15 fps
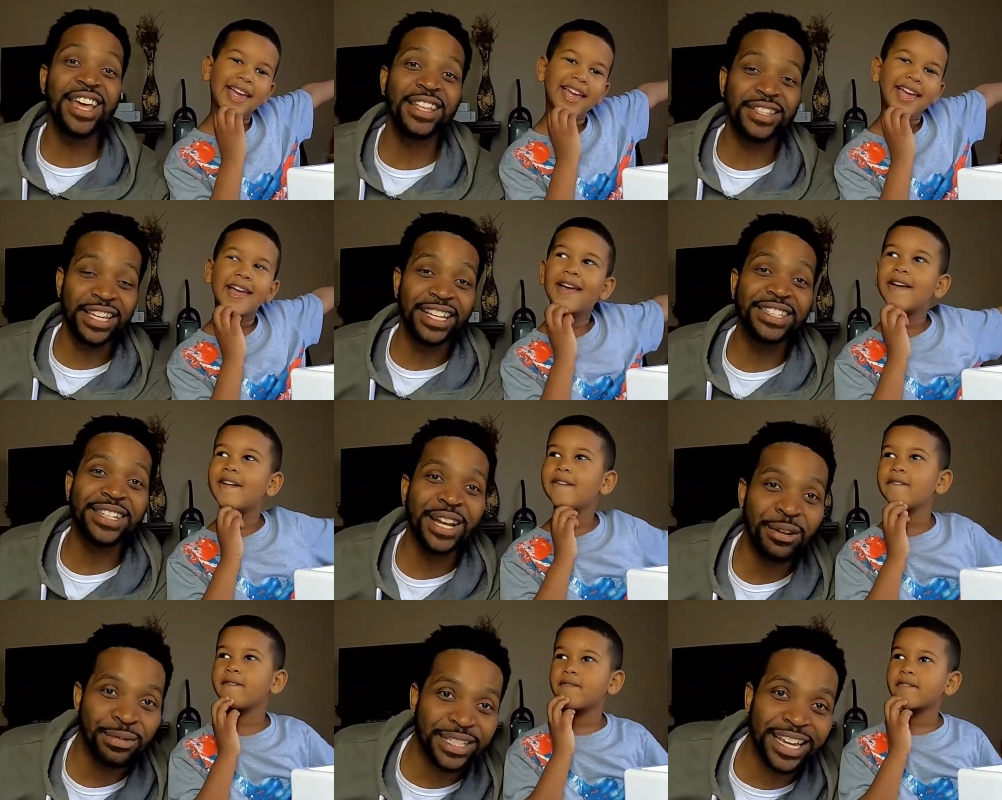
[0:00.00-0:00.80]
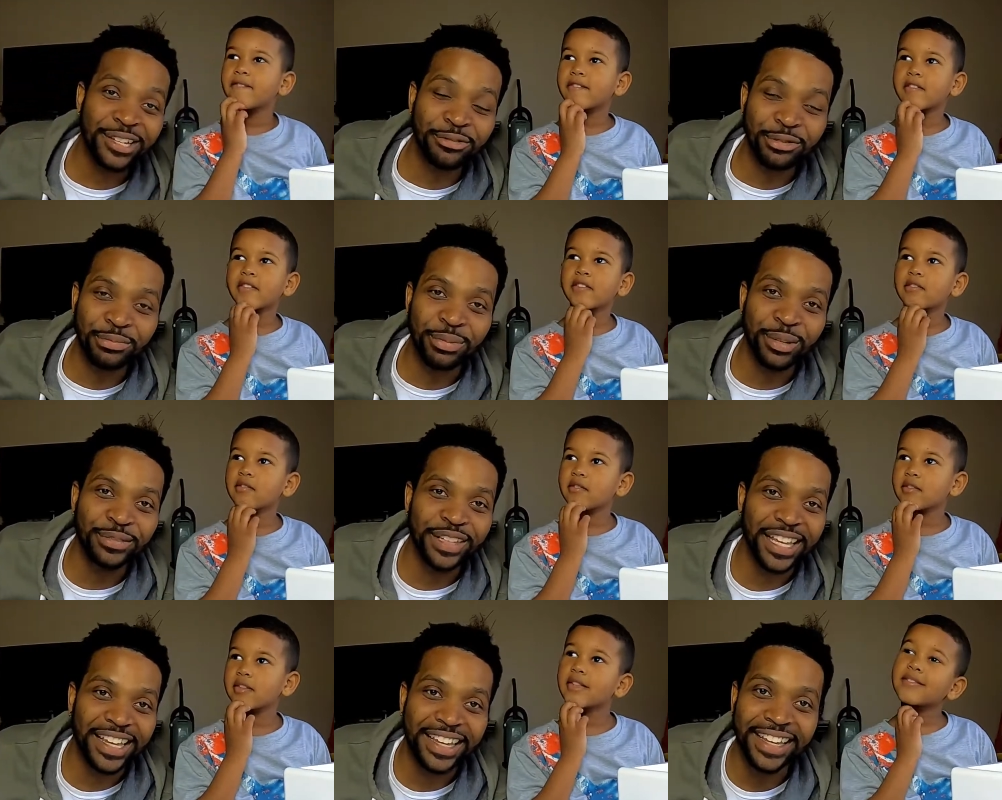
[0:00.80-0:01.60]
Speaker 1: yeah, yesterday was Ezra's
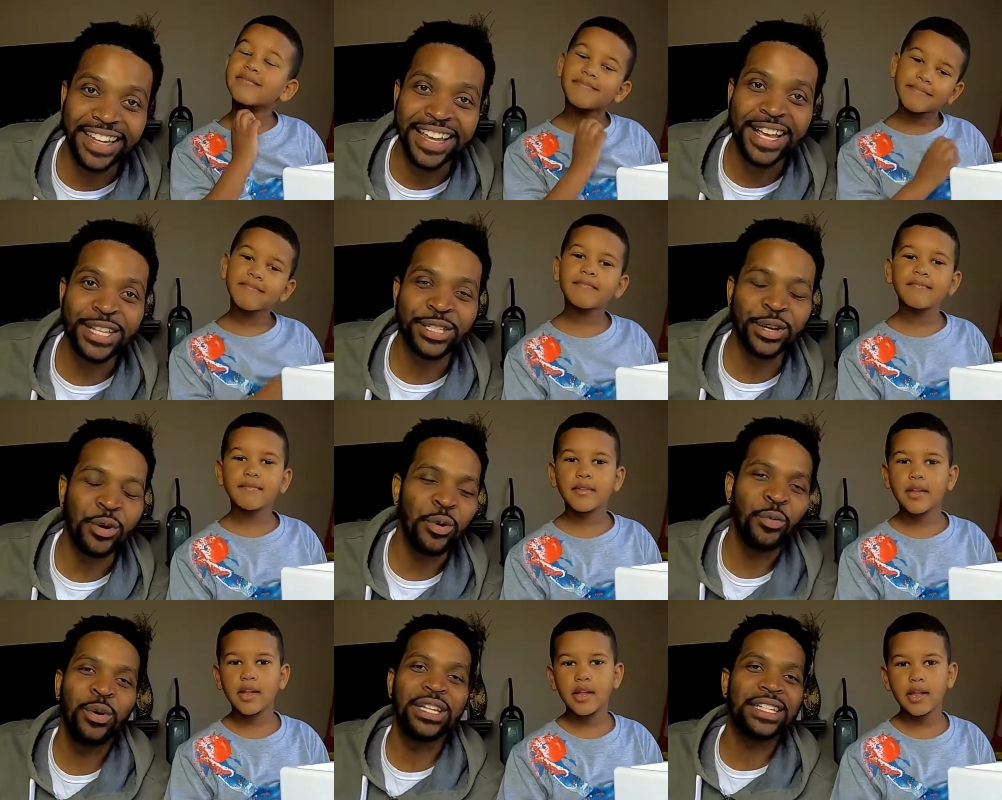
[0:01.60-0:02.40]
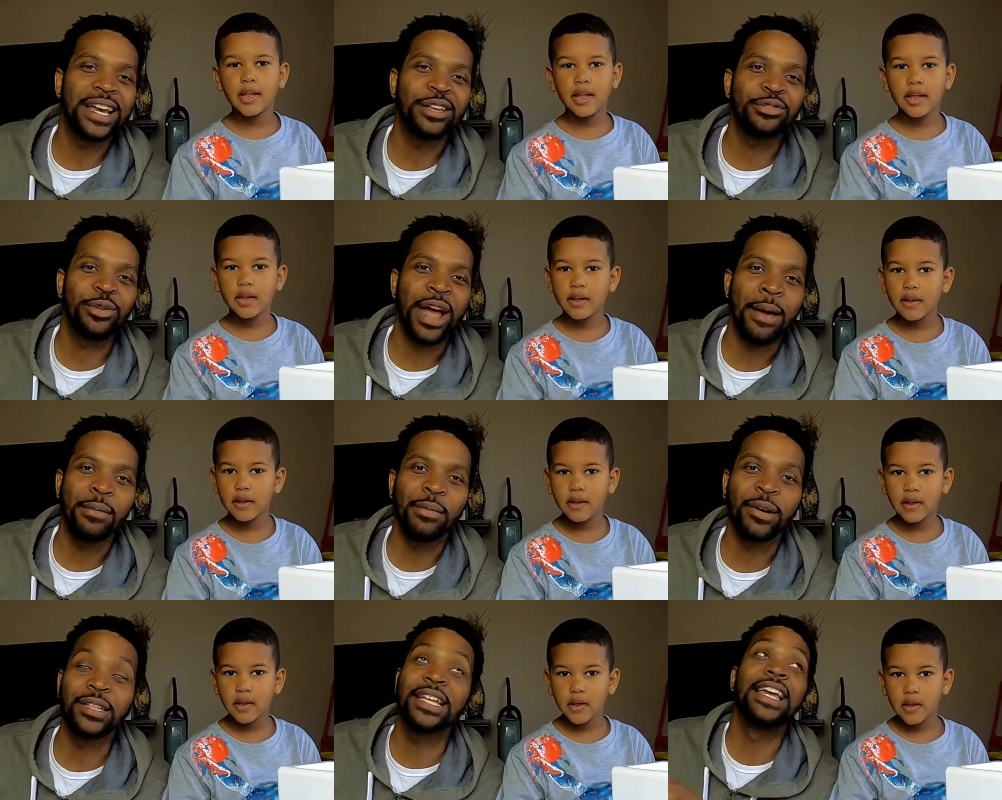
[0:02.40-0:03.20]
birthday. So wish Ezra
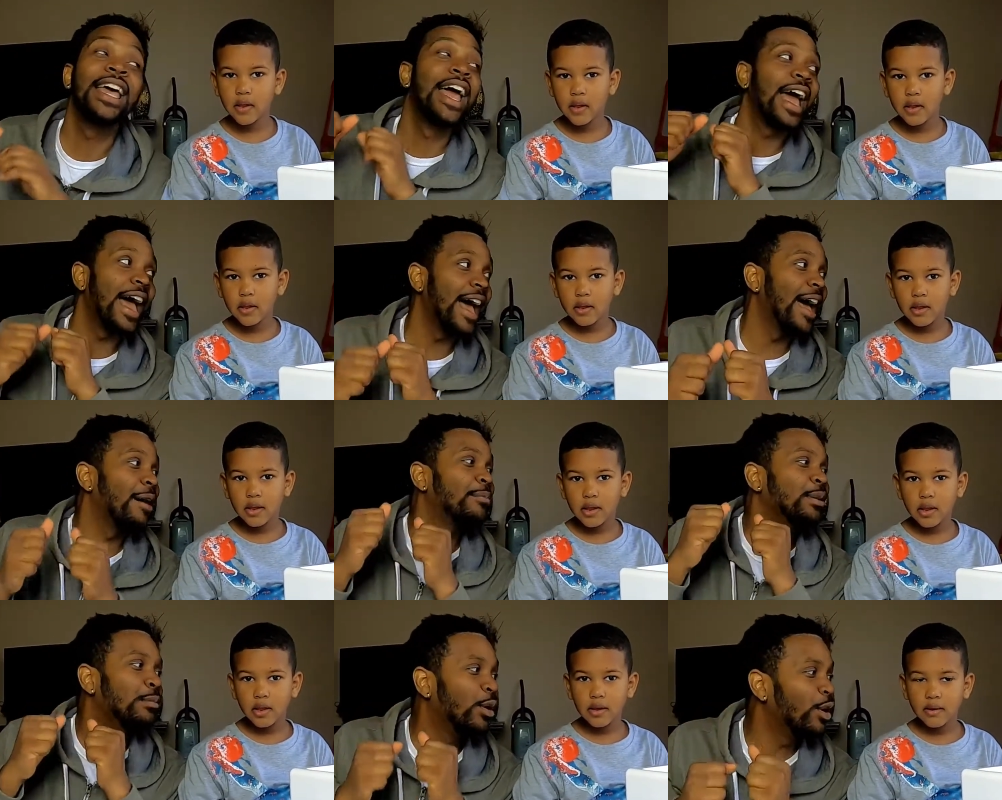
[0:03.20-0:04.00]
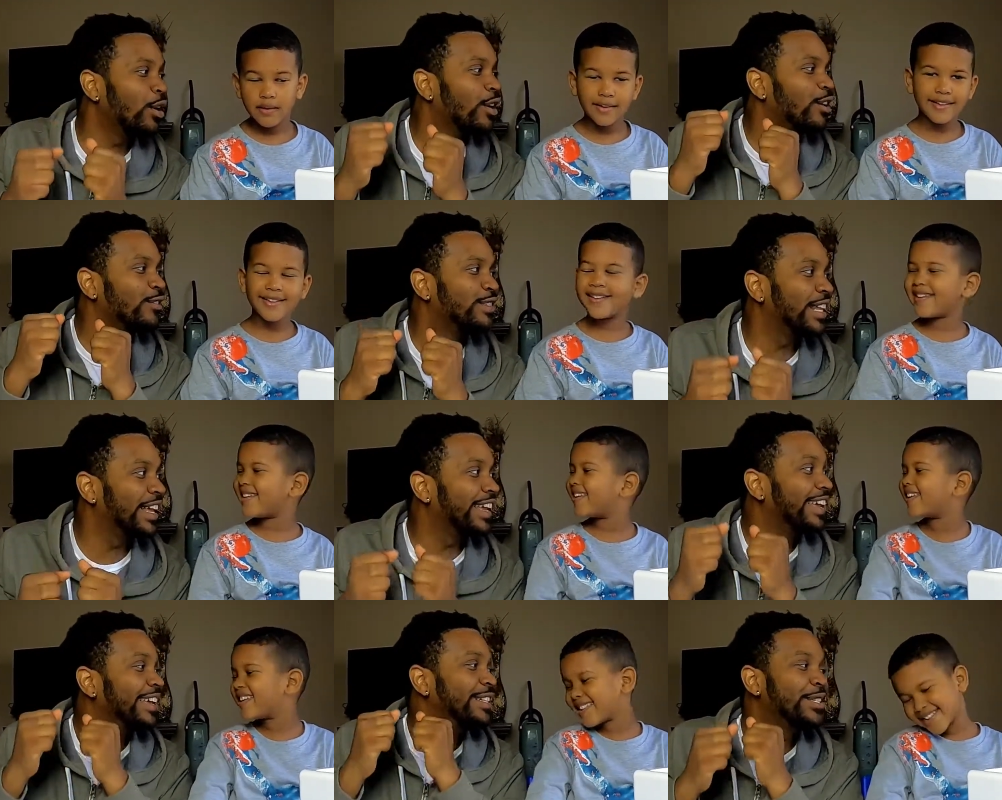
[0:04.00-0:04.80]
happy birthday. Happy
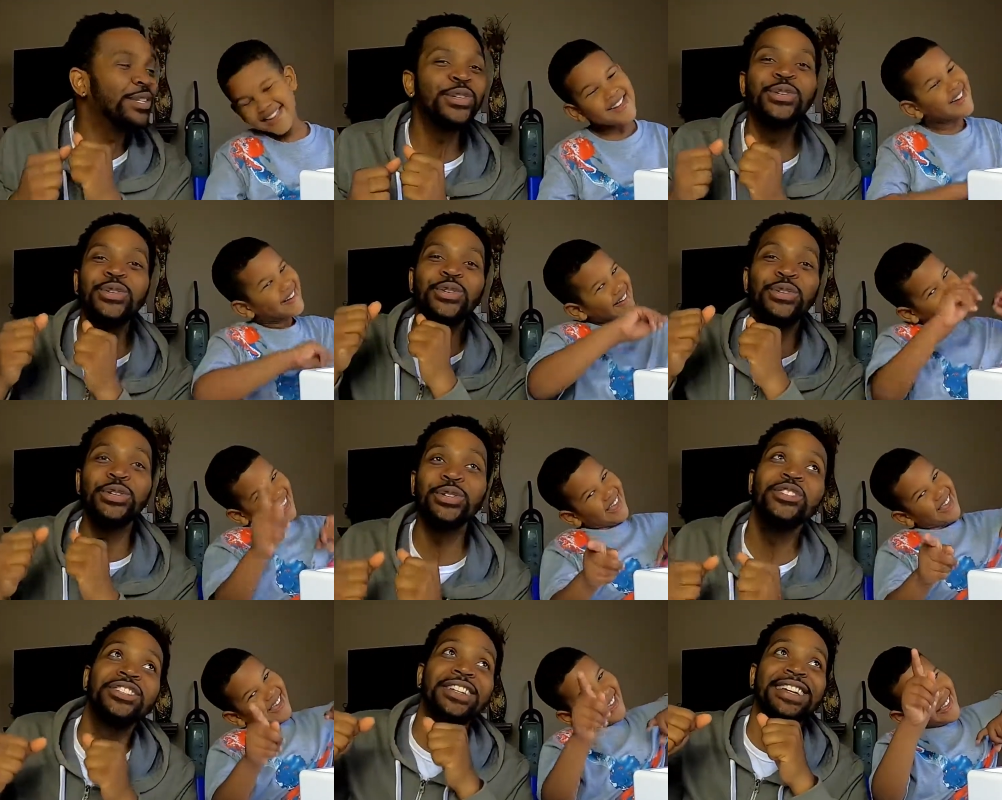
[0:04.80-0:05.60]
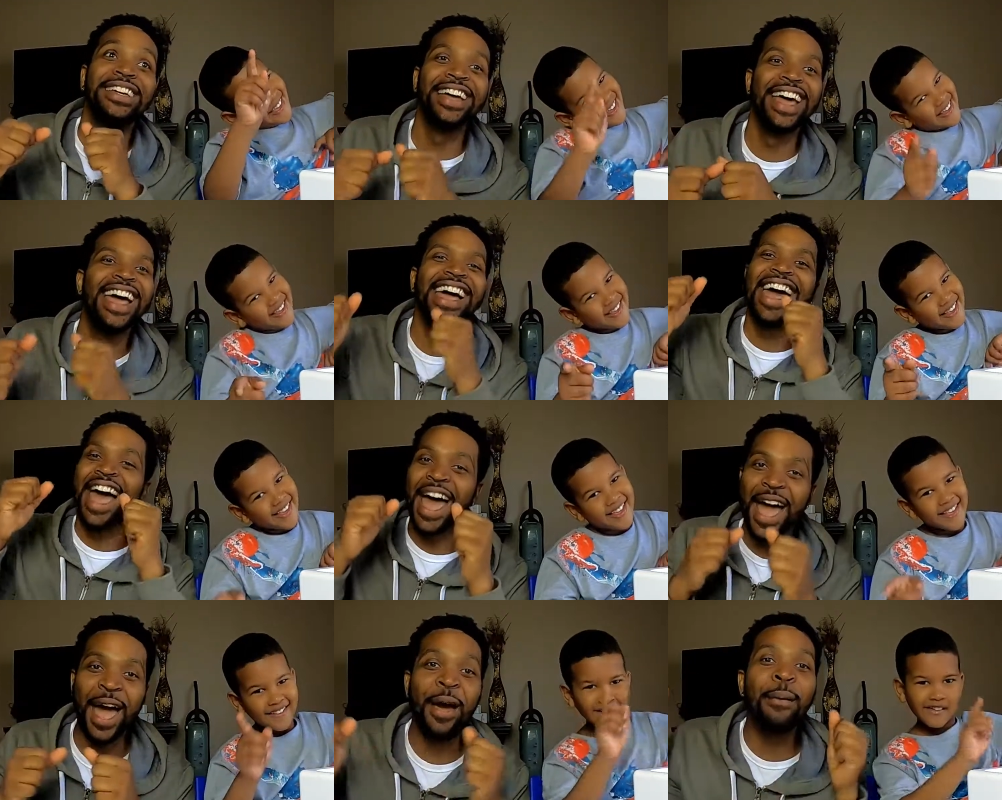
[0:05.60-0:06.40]
birthday to you.
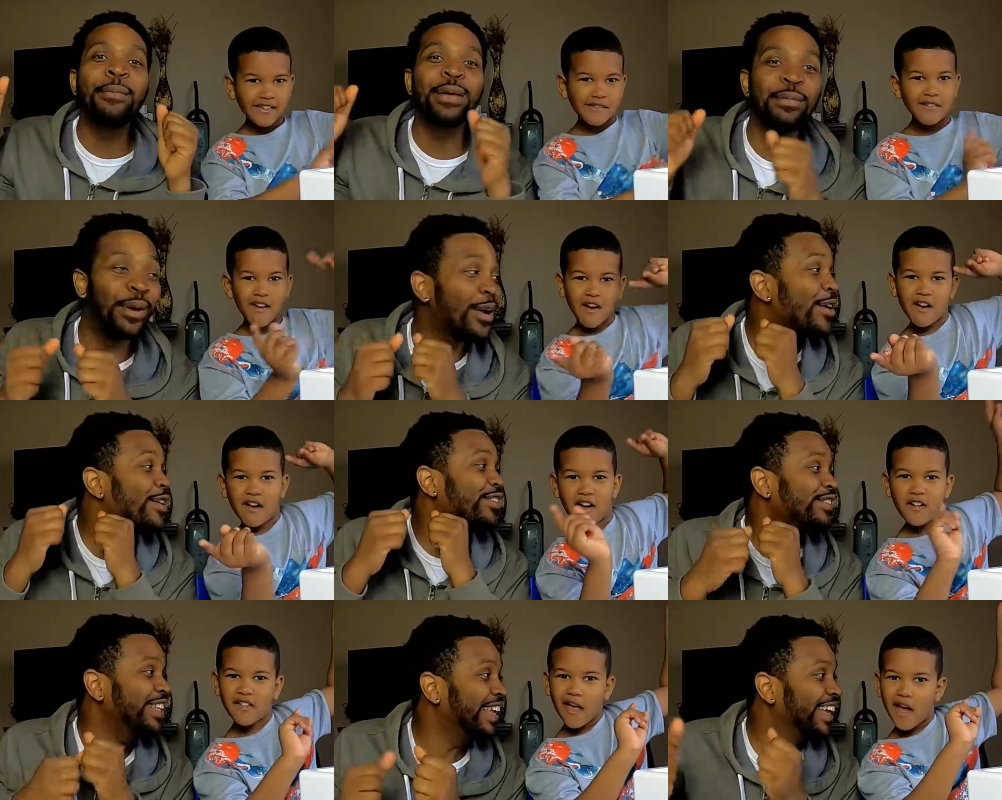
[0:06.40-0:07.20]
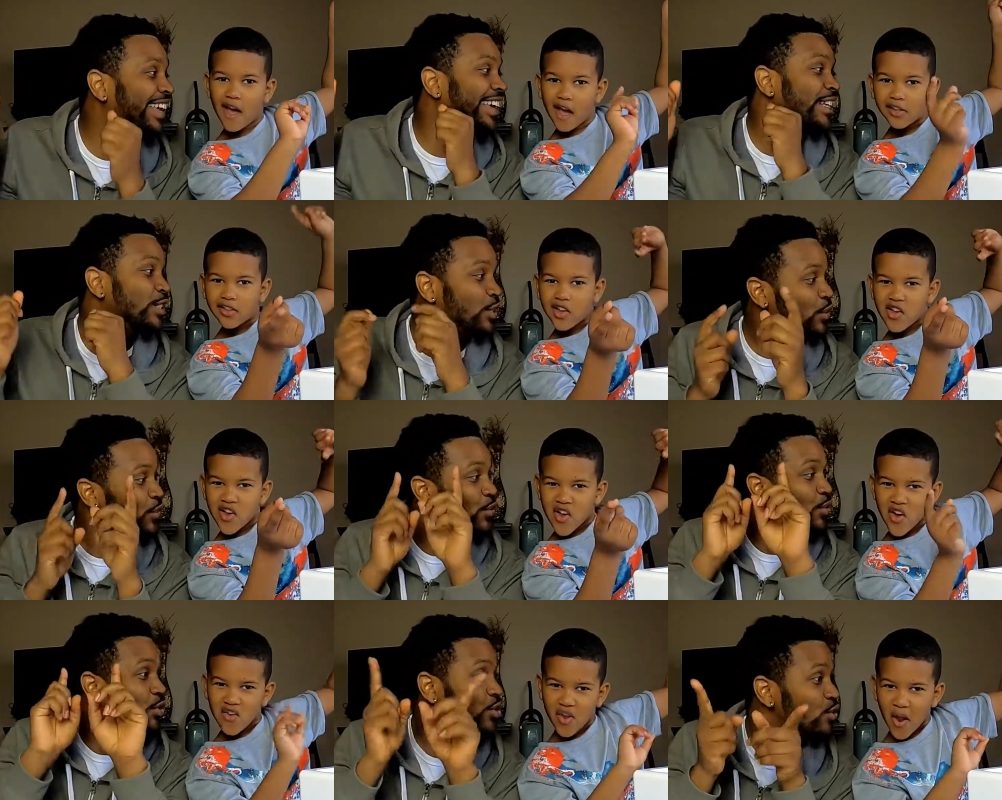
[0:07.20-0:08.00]
Happy birthday to
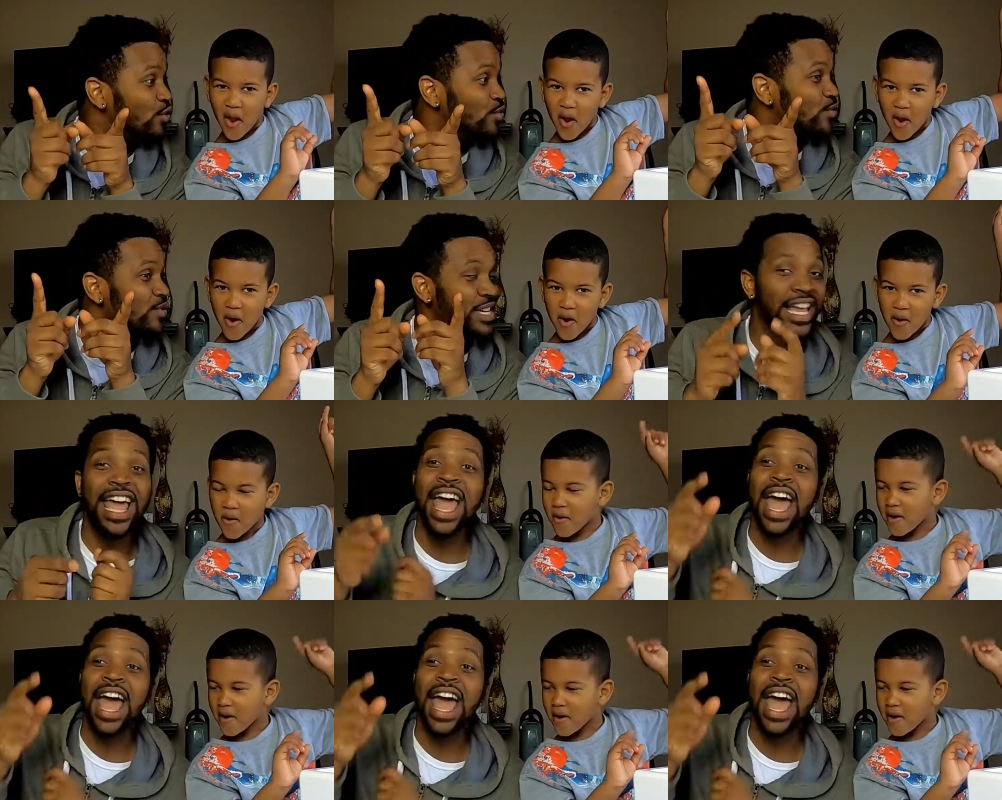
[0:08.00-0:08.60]
you.